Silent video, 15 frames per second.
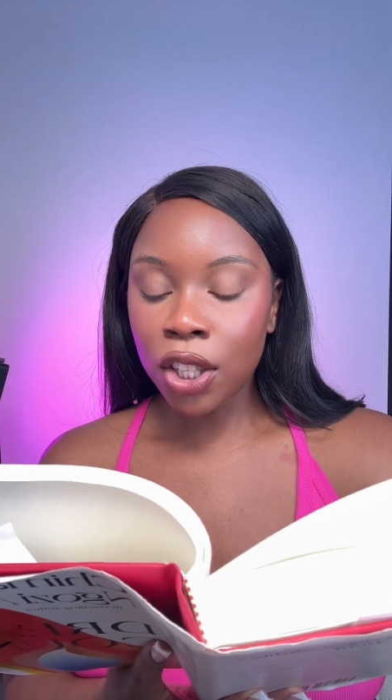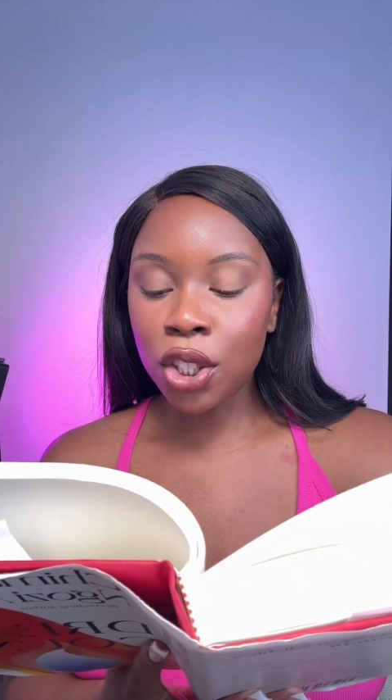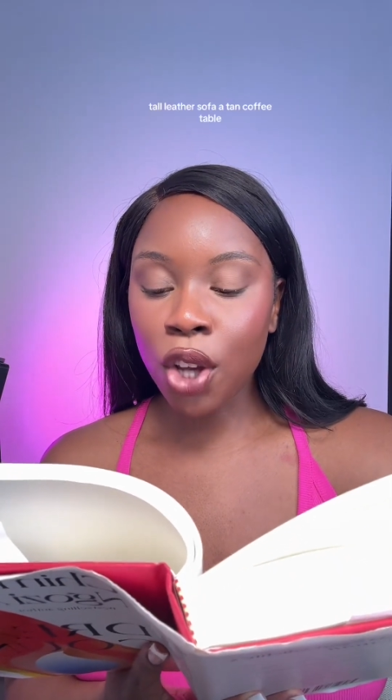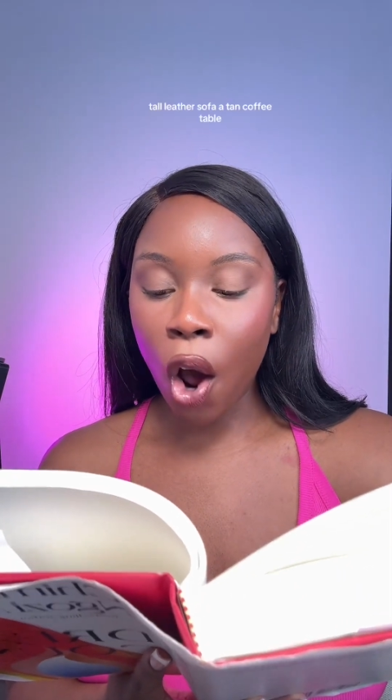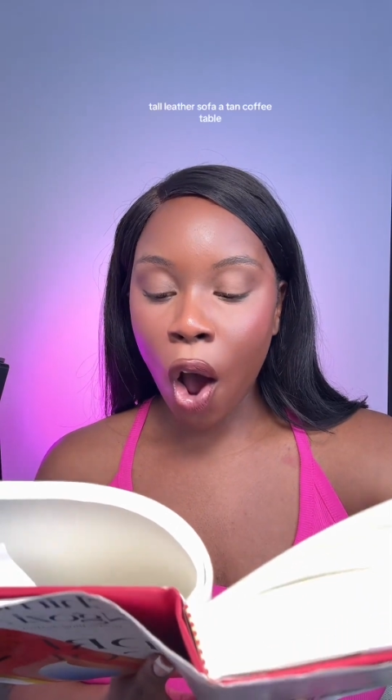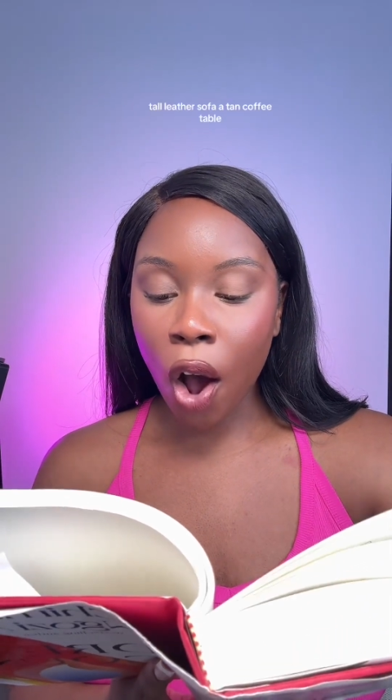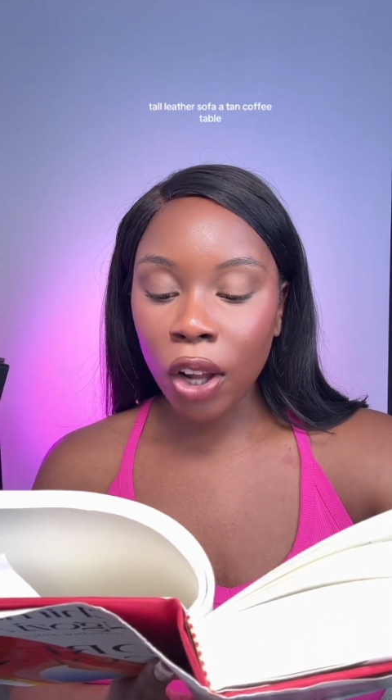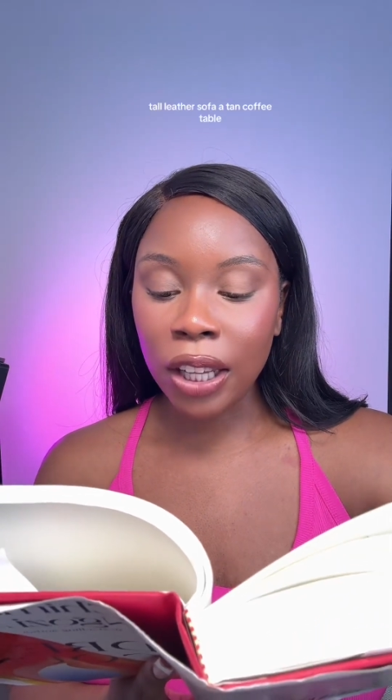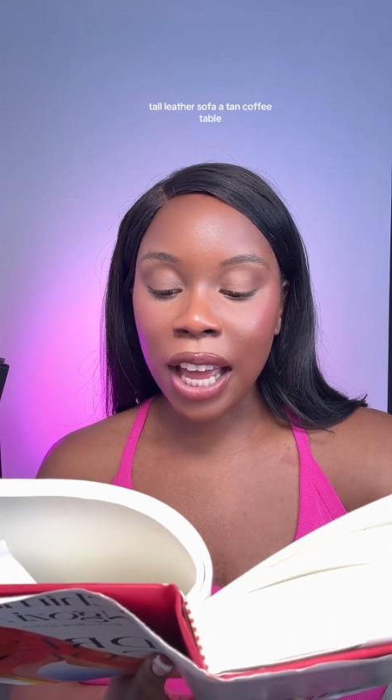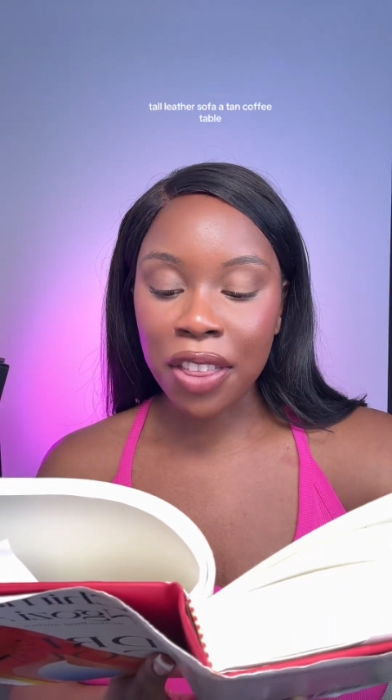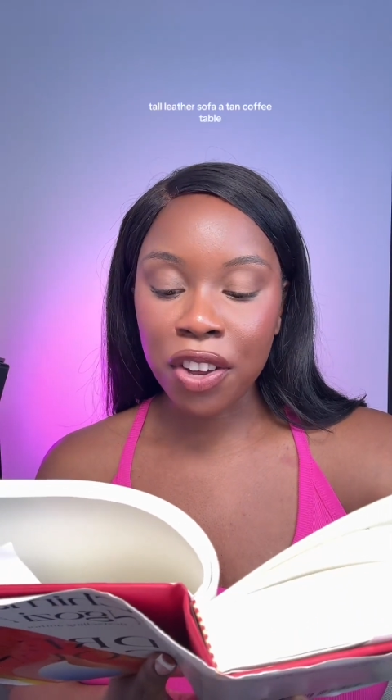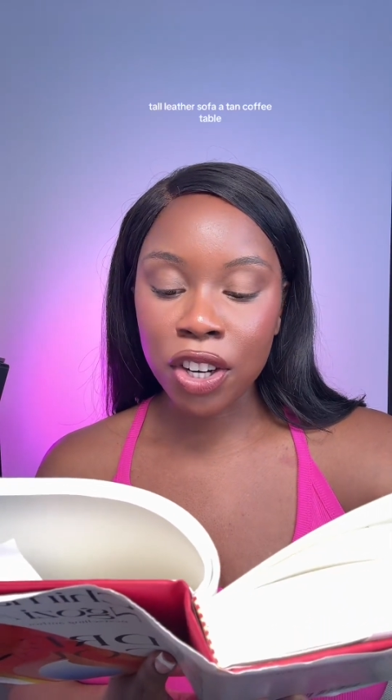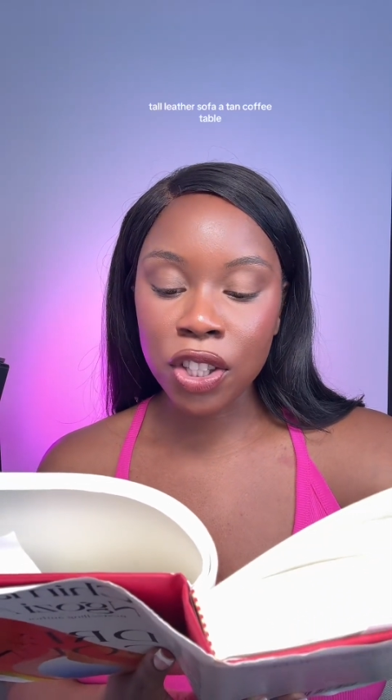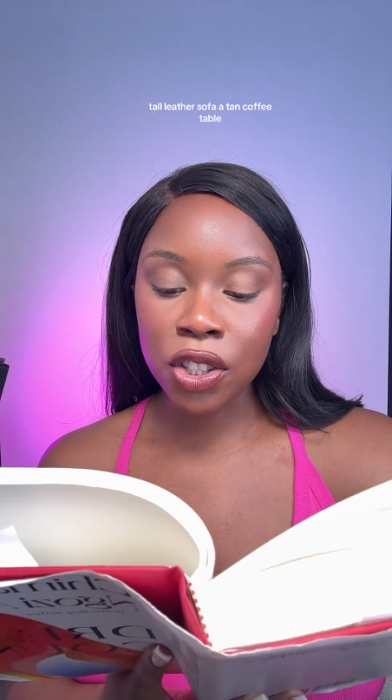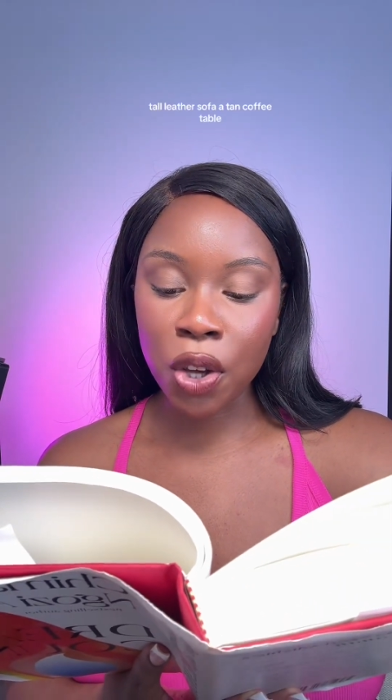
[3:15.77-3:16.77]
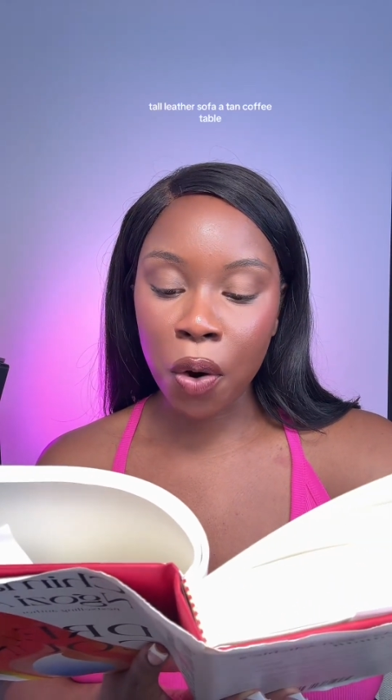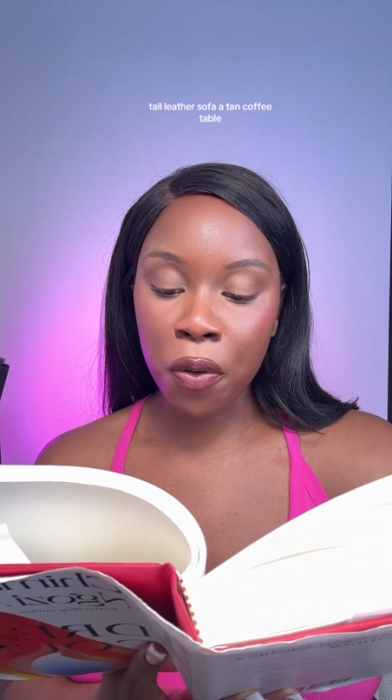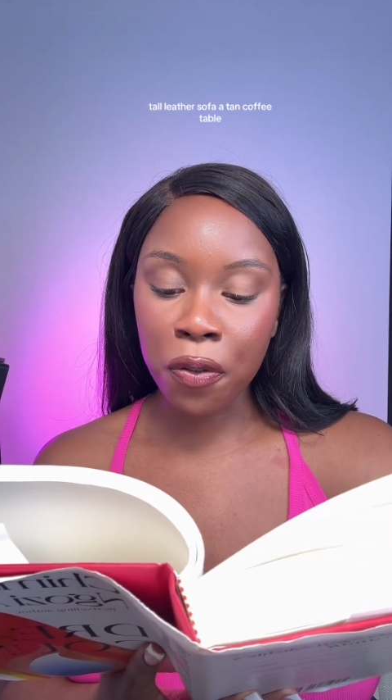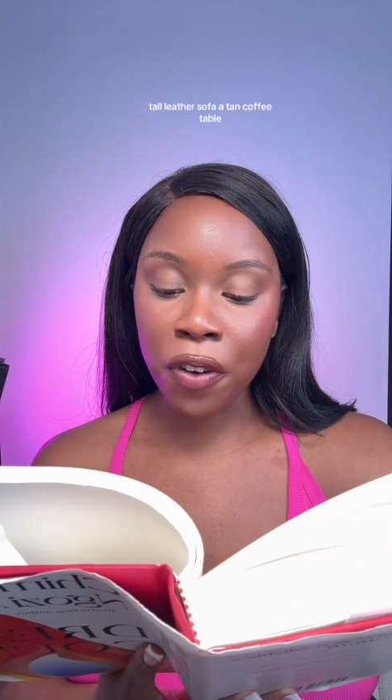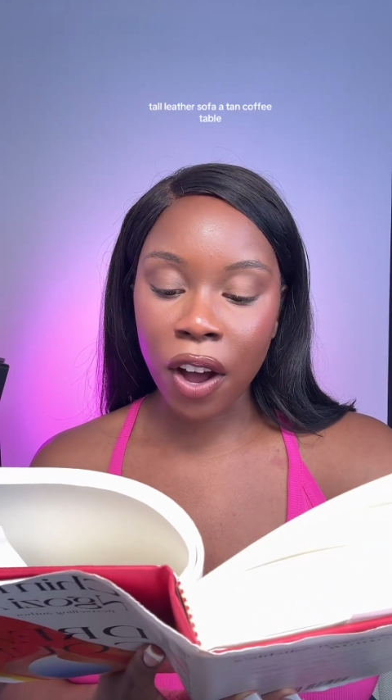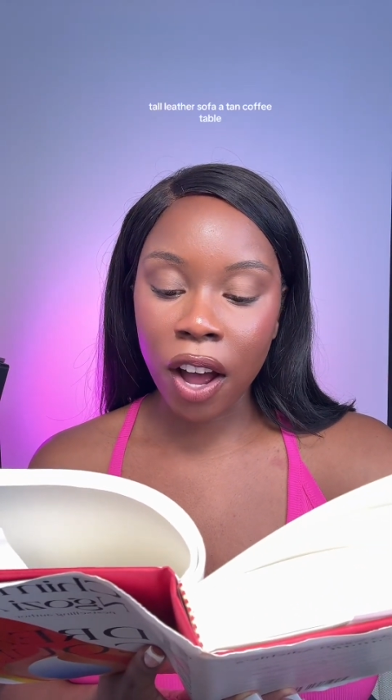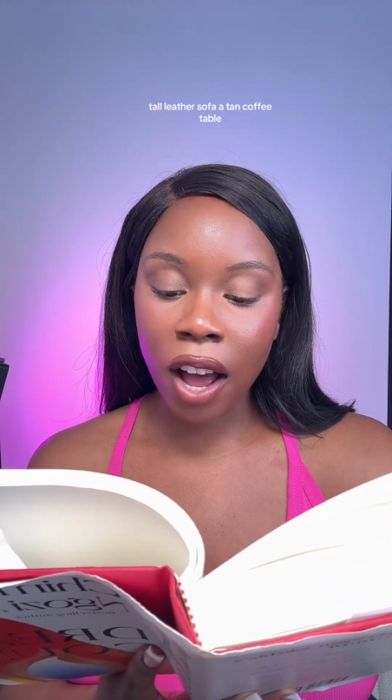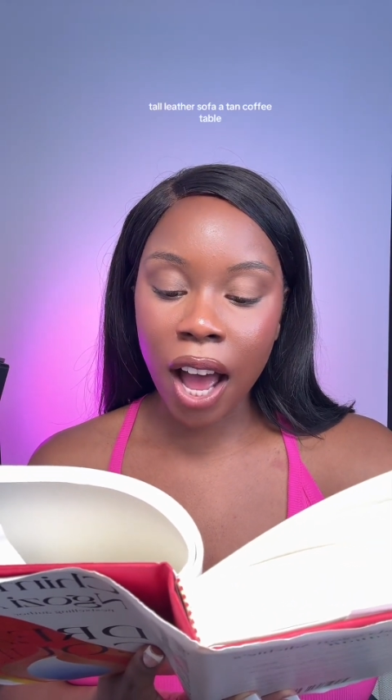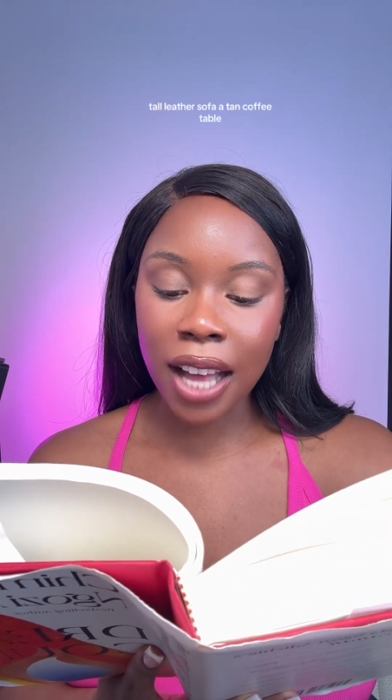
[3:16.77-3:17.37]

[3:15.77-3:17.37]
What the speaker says: Tall leather sofa,